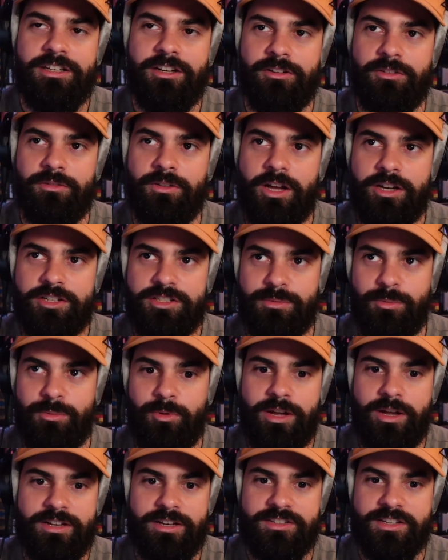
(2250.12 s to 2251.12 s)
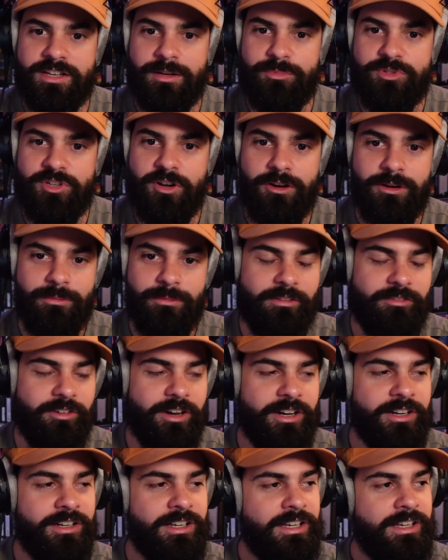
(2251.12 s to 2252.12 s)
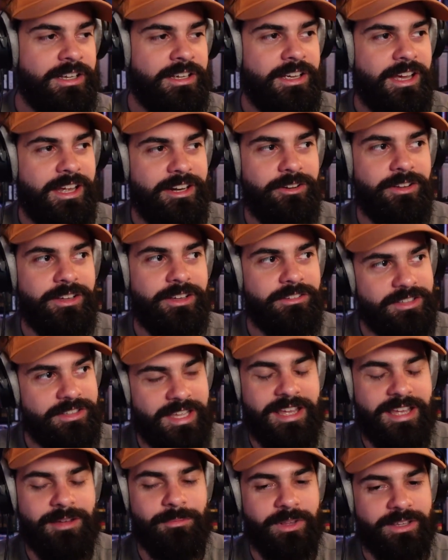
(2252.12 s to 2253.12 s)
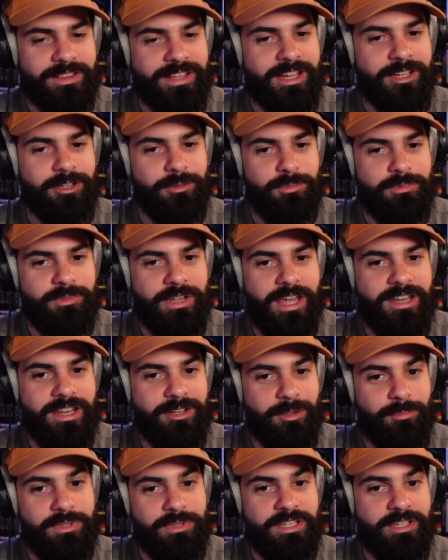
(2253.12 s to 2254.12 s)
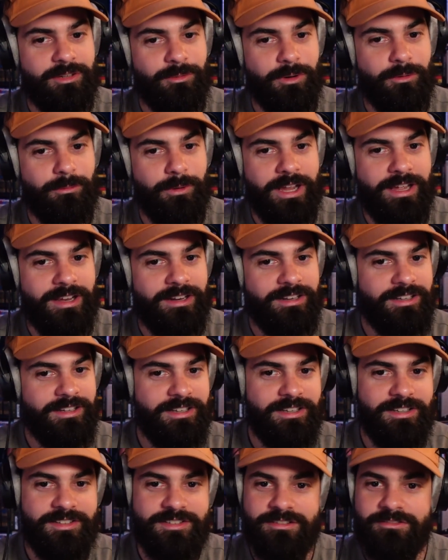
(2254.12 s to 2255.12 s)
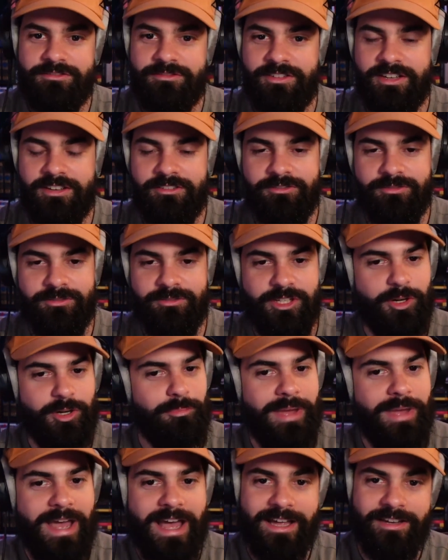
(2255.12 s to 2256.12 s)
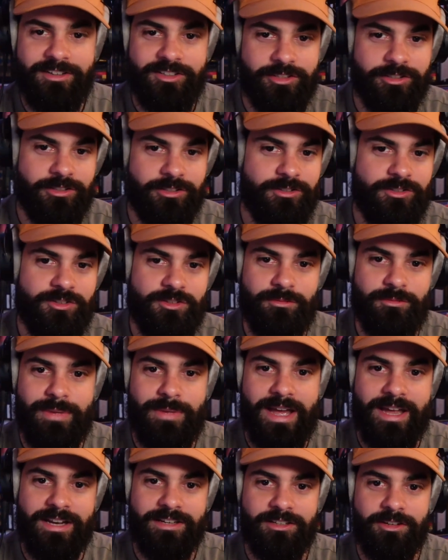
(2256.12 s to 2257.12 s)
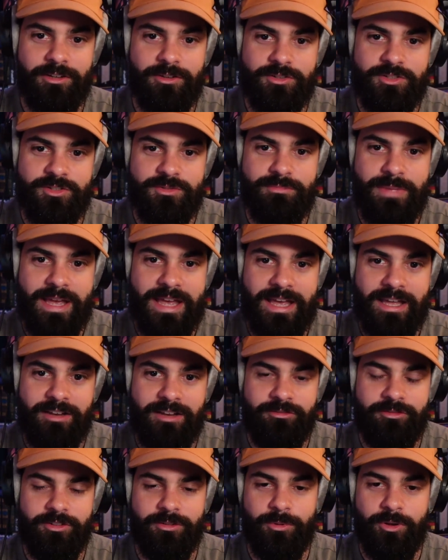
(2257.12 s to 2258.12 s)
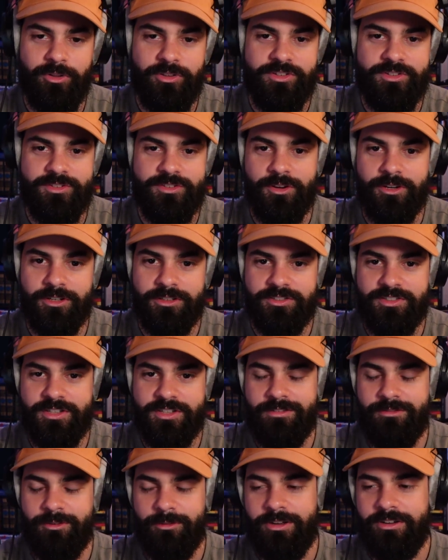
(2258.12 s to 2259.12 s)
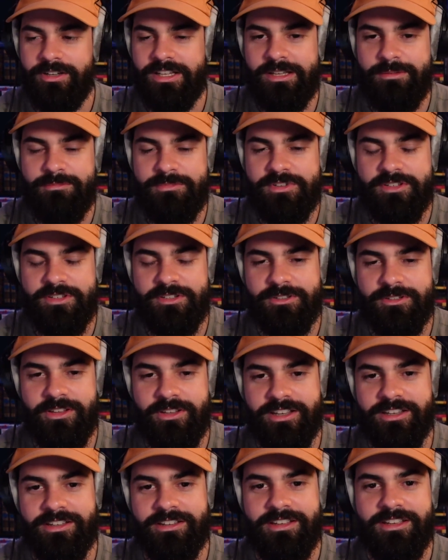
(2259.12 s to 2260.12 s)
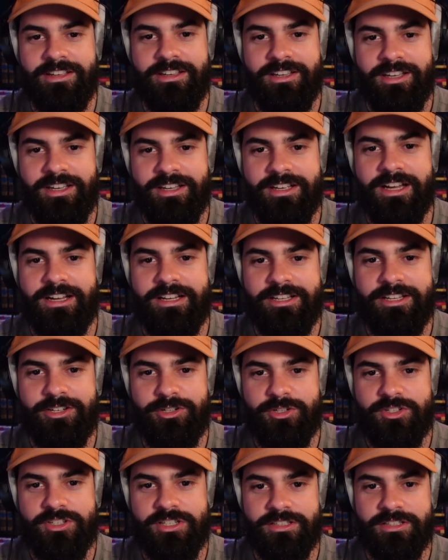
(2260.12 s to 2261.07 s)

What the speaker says: locks him away. He's like, I'm sorry, my friend. And you're like, damn, like that could end up being where Rand is if Mat turns, or Mat goes mad from all this dark stuff around him too. Like kind of interesting.